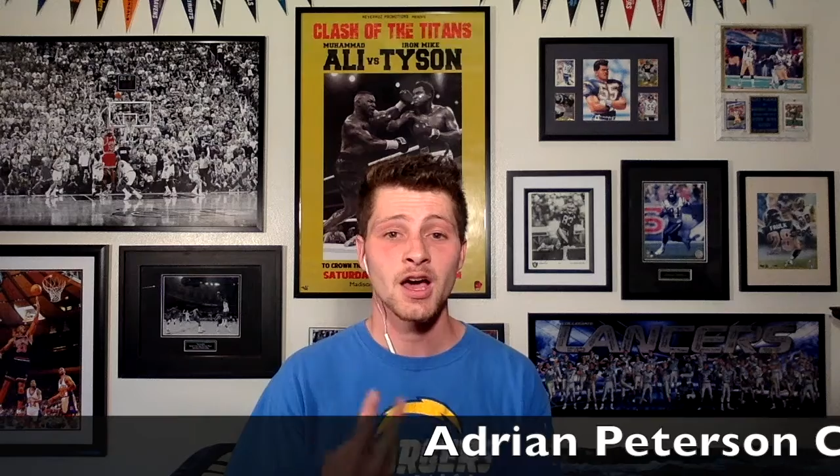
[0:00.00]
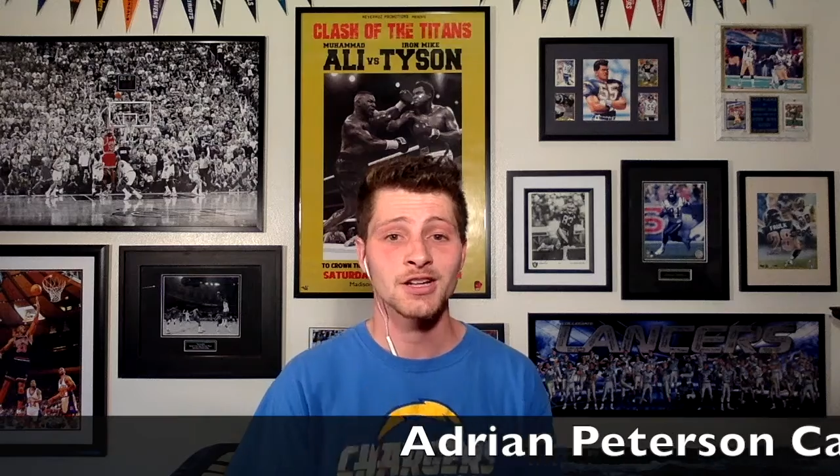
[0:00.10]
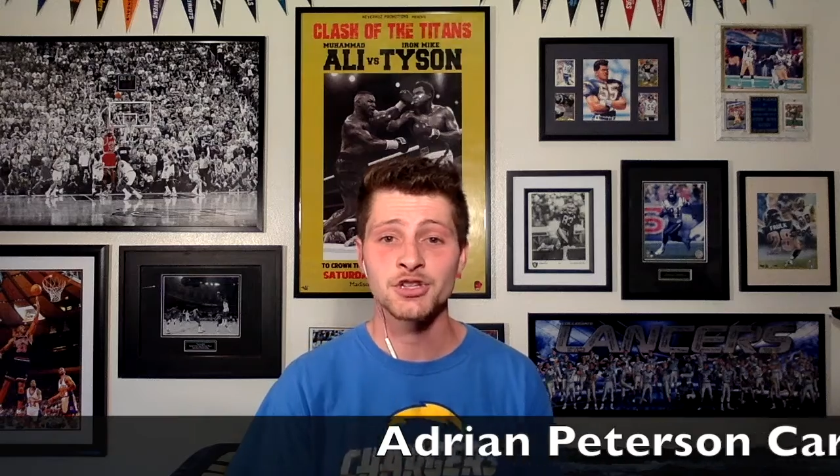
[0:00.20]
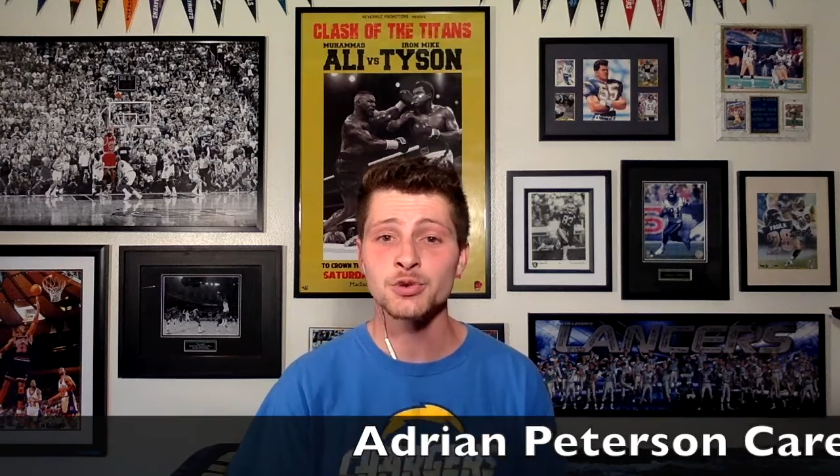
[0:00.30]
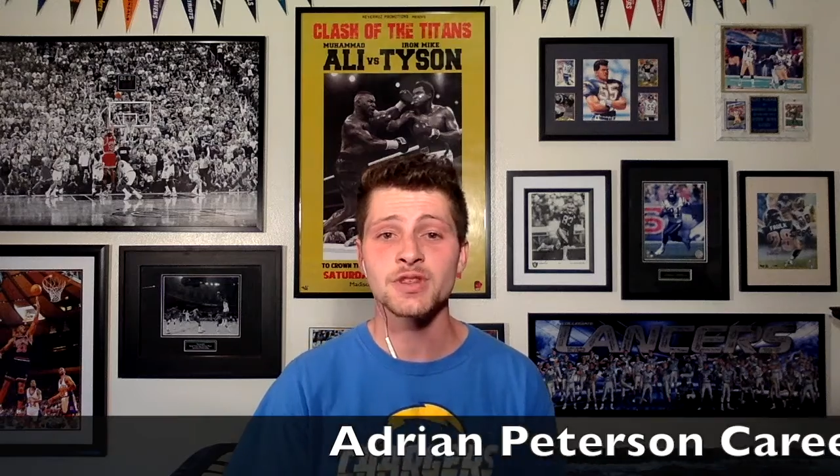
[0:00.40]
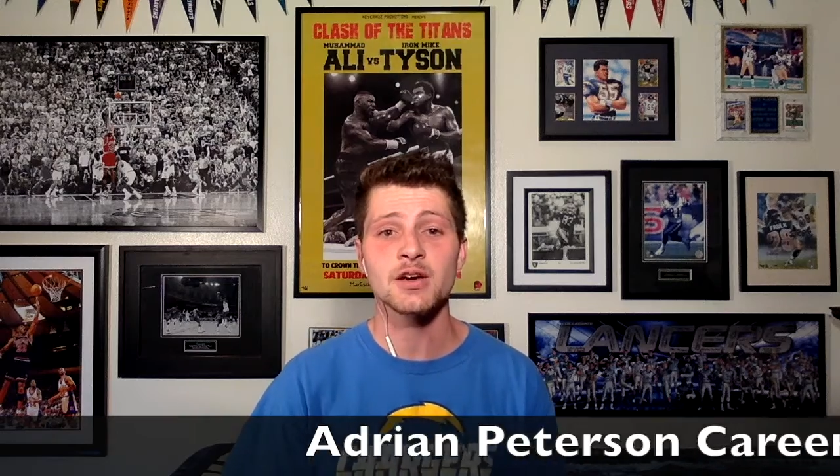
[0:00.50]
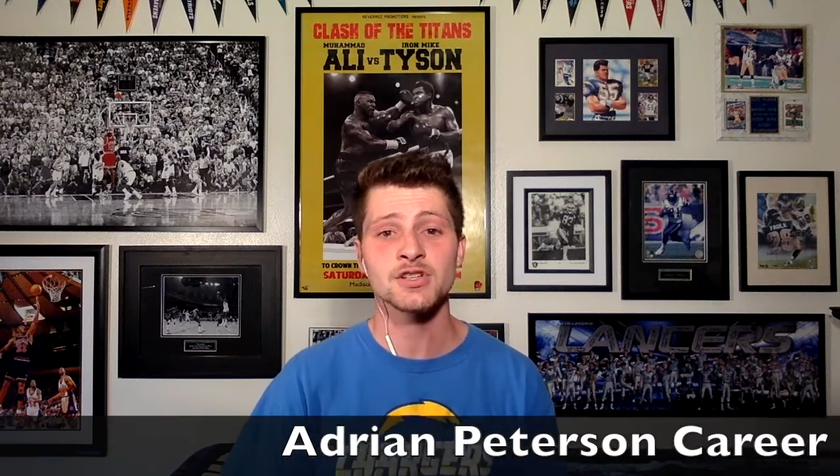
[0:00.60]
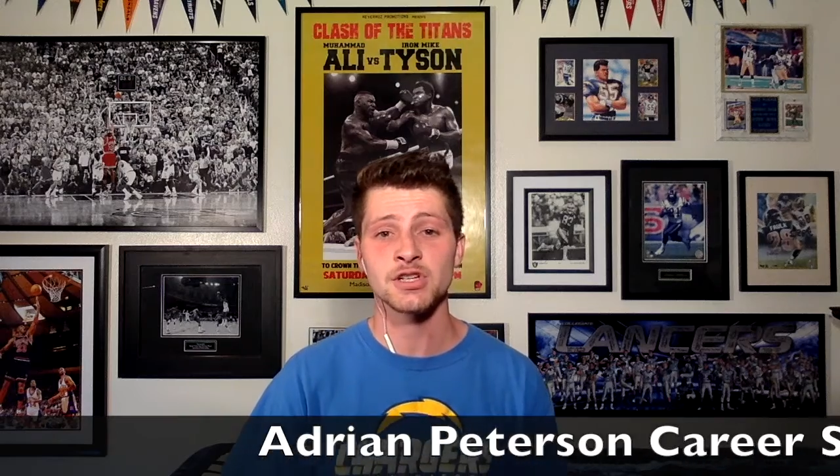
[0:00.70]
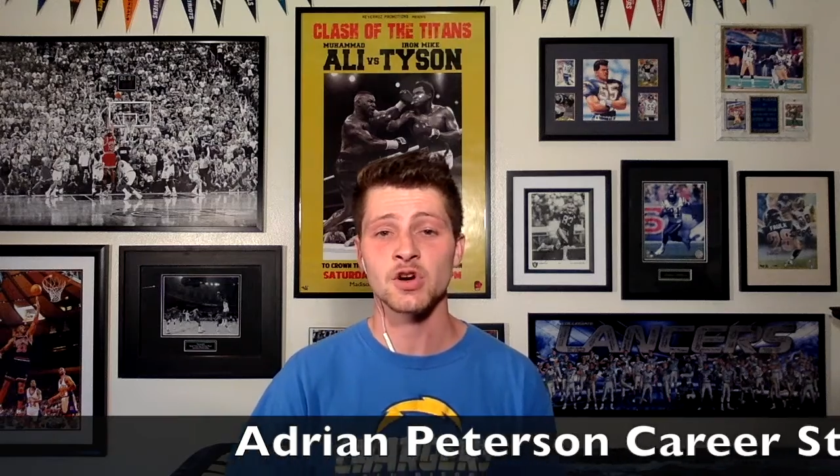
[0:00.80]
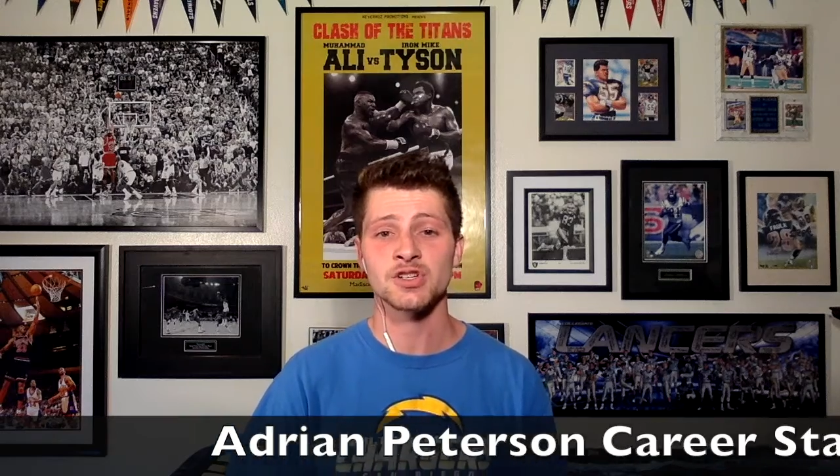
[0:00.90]
a
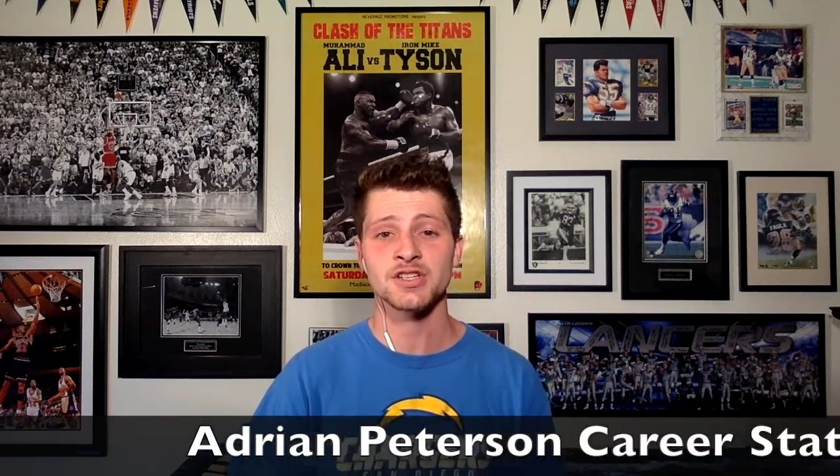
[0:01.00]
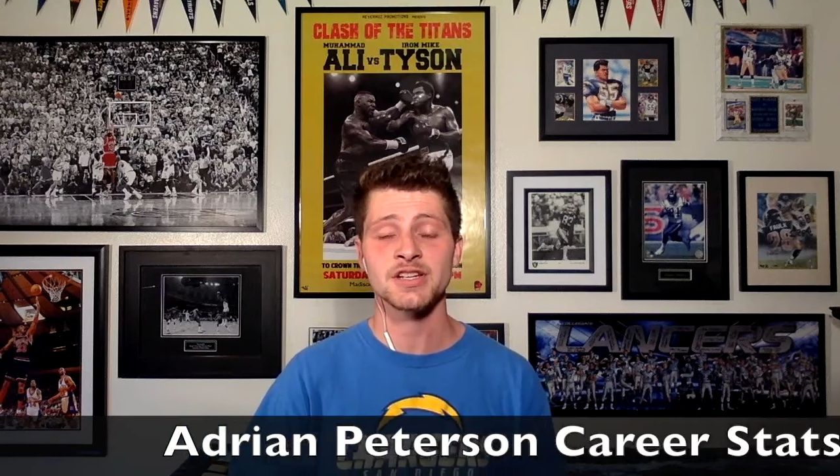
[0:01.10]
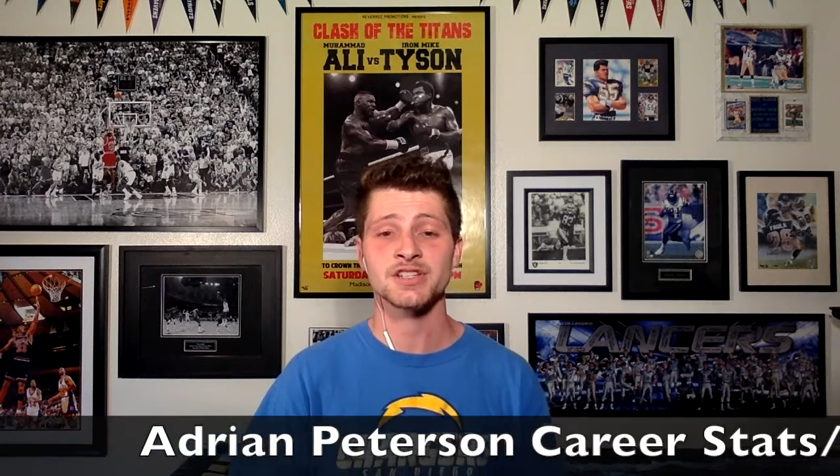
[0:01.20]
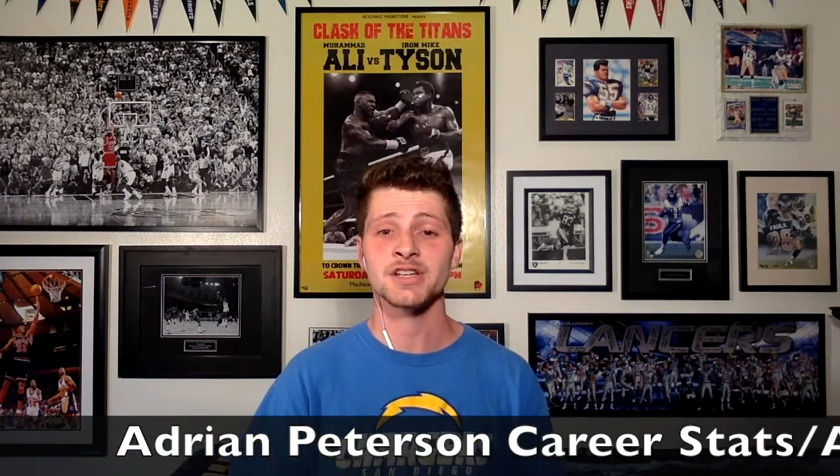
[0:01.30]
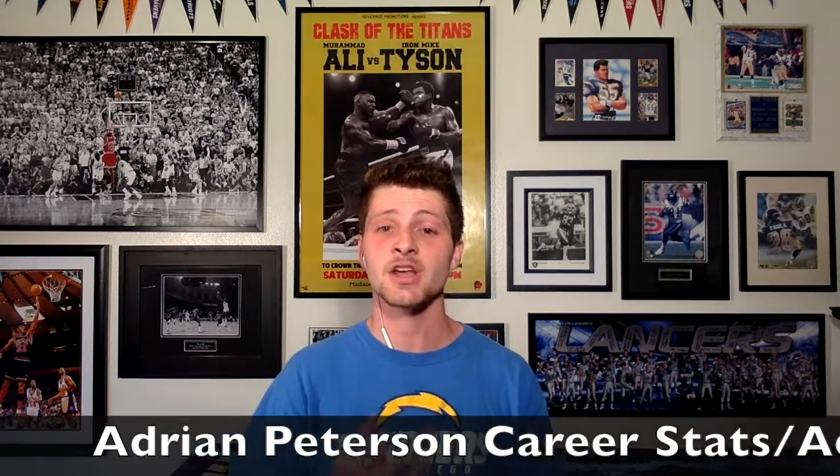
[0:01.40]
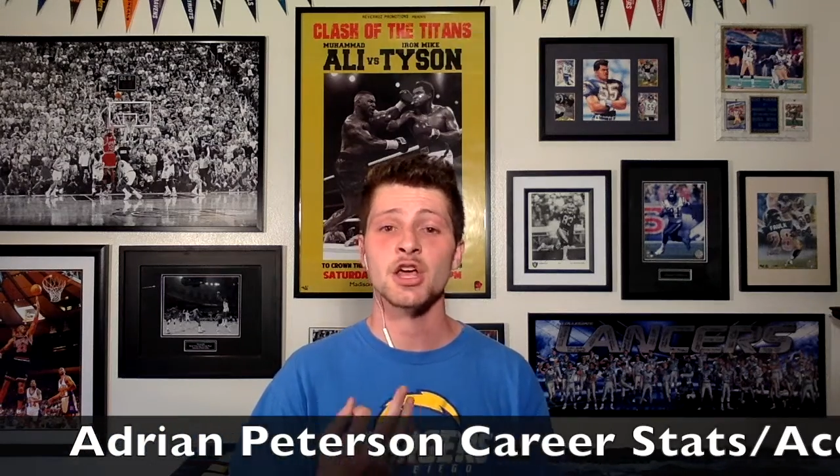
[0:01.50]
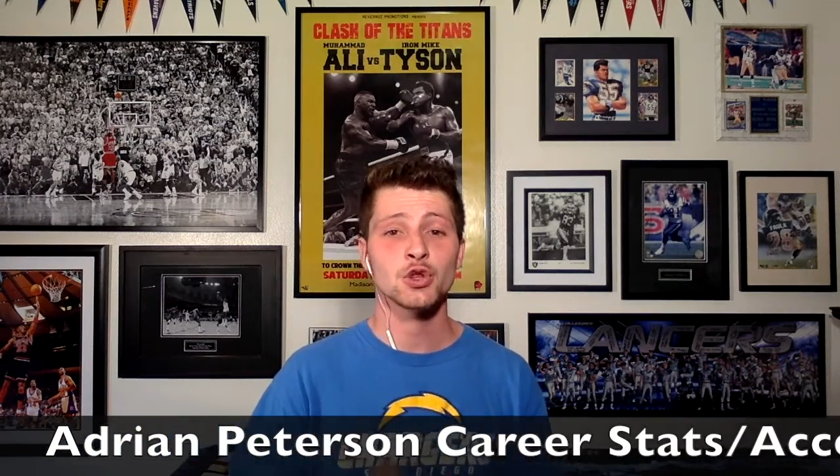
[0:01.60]
2,000-yard season,